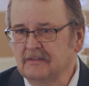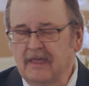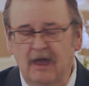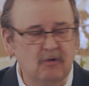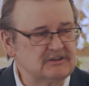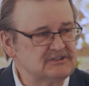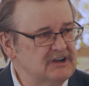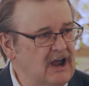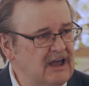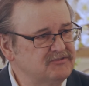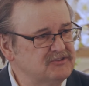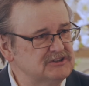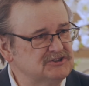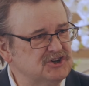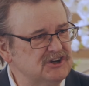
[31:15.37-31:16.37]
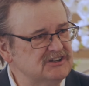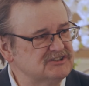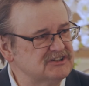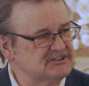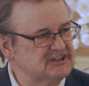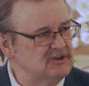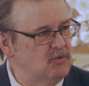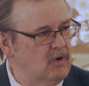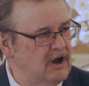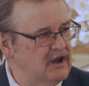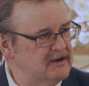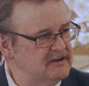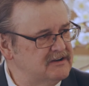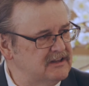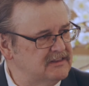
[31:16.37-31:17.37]
That was not the Jesus he
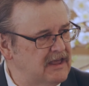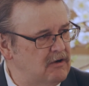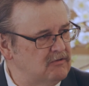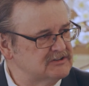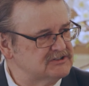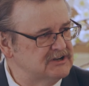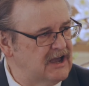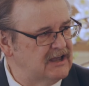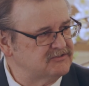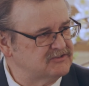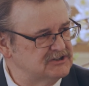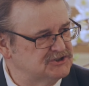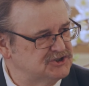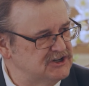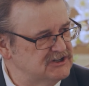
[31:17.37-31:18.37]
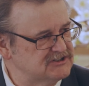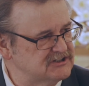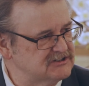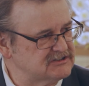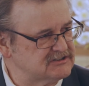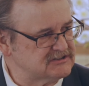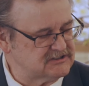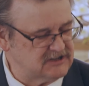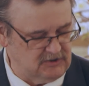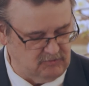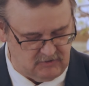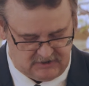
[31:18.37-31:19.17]
wanted, and that was not the Jesus he